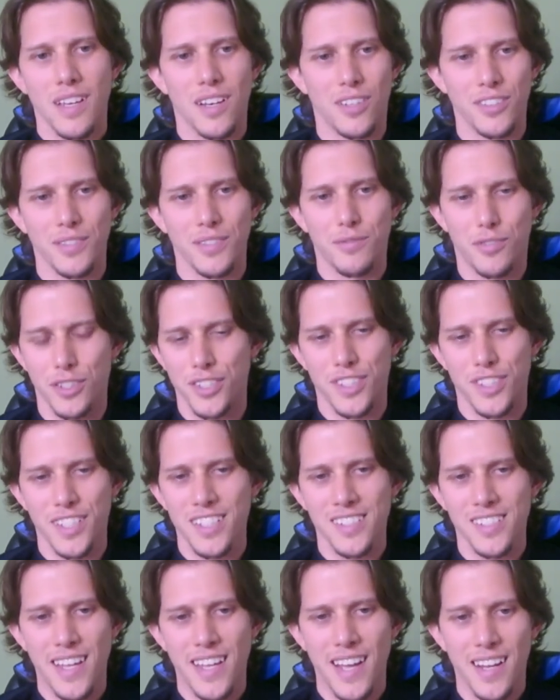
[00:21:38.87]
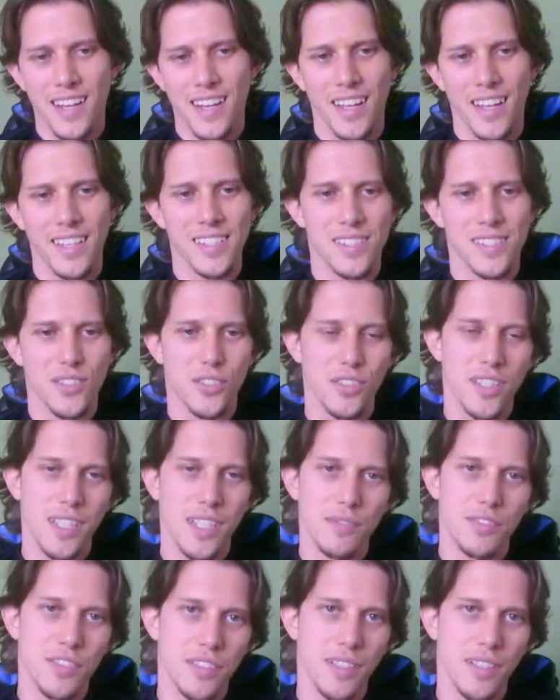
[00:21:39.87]
for this deck is to
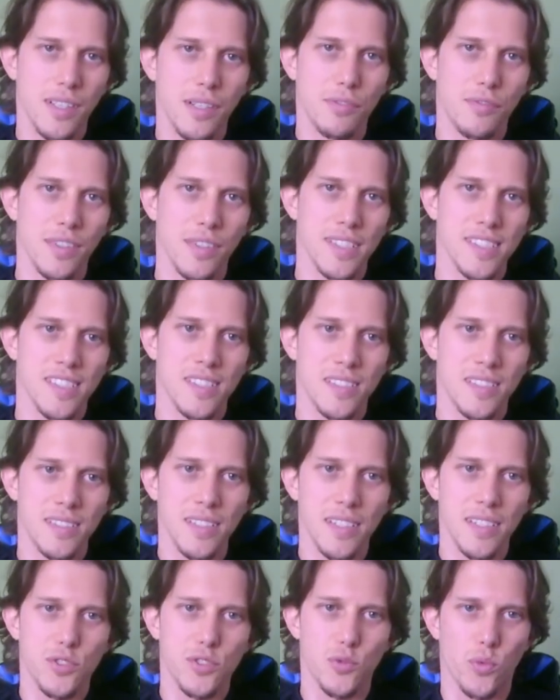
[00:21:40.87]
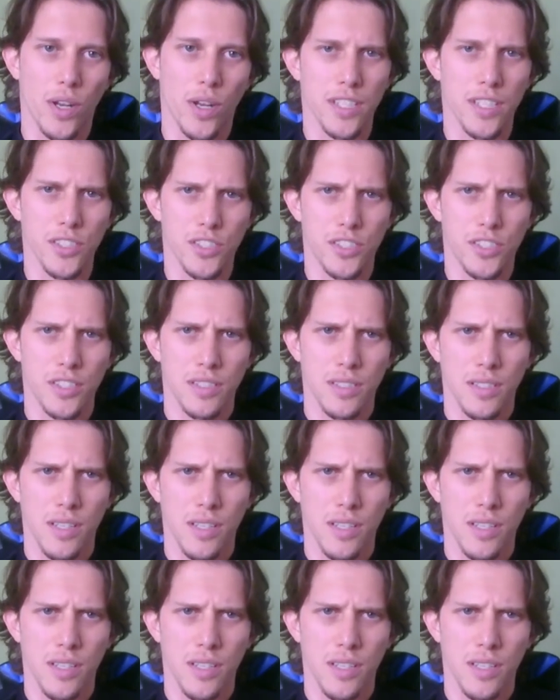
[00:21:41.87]
give Sigrith 6 range.